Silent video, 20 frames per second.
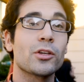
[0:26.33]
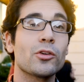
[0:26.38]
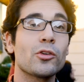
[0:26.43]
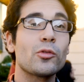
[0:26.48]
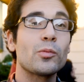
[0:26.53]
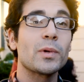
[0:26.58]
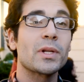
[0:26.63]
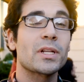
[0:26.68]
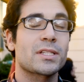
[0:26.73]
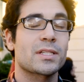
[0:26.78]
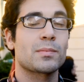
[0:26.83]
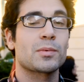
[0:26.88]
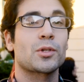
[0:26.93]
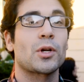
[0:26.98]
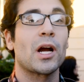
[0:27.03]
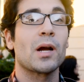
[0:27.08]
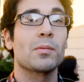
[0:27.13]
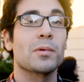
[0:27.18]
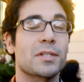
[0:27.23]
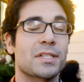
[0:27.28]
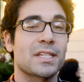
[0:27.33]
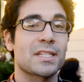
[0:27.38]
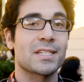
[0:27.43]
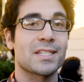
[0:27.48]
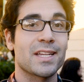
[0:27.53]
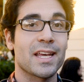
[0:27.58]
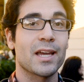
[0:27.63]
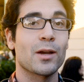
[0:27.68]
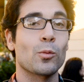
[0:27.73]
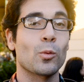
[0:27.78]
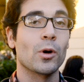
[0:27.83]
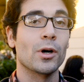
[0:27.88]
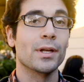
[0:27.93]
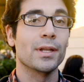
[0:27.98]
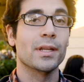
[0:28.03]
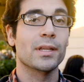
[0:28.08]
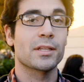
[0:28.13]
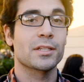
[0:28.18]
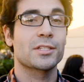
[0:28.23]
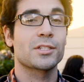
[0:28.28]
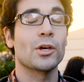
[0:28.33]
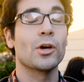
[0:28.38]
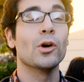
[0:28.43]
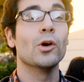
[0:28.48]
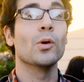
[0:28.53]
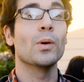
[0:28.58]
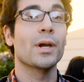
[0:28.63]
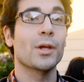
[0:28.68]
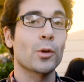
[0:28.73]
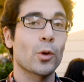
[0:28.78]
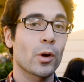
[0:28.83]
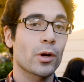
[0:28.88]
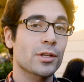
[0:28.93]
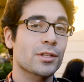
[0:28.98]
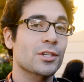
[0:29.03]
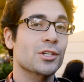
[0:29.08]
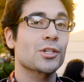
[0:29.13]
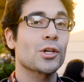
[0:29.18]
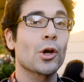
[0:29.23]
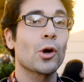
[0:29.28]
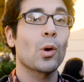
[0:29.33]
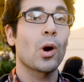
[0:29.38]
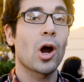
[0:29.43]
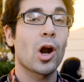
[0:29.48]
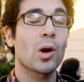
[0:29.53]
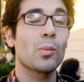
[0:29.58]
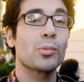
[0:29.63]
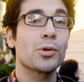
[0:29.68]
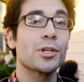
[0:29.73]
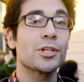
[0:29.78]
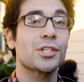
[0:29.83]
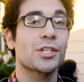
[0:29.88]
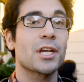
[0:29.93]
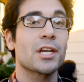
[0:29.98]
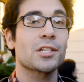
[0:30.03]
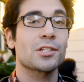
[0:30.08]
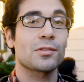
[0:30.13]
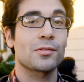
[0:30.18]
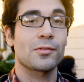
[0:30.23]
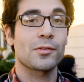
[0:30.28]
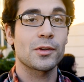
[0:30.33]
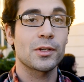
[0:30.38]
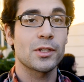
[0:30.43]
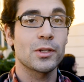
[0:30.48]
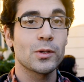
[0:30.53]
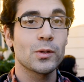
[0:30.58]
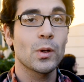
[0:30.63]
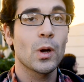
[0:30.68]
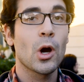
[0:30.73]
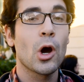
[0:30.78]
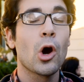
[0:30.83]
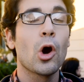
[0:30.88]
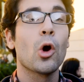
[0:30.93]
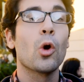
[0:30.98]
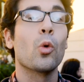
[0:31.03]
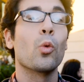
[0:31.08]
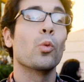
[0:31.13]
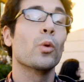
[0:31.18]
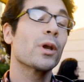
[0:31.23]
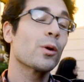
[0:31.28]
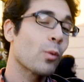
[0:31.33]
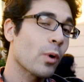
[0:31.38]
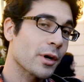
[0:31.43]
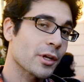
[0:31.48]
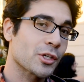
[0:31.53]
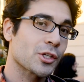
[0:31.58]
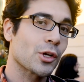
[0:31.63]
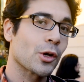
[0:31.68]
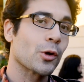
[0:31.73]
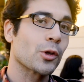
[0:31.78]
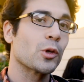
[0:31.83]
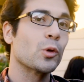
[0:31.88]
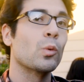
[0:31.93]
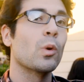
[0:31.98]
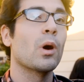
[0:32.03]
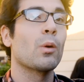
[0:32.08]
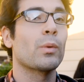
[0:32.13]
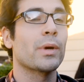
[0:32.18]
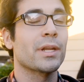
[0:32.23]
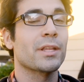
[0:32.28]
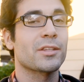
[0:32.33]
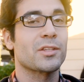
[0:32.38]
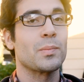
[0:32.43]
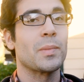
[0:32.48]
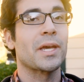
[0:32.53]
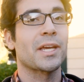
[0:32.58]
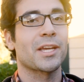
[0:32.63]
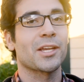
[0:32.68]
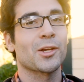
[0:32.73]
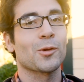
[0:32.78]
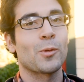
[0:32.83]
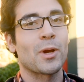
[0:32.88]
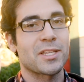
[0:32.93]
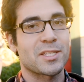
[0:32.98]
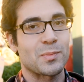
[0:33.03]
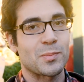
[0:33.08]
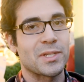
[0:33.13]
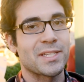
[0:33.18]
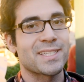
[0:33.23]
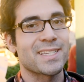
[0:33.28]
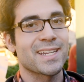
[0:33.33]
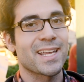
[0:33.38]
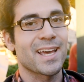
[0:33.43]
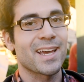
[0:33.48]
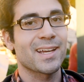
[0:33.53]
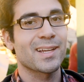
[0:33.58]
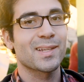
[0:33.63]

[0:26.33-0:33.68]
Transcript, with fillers: you've been a subscriber since day one, so in order to show our appreciation for you, we want to show you what went into making your recipe today.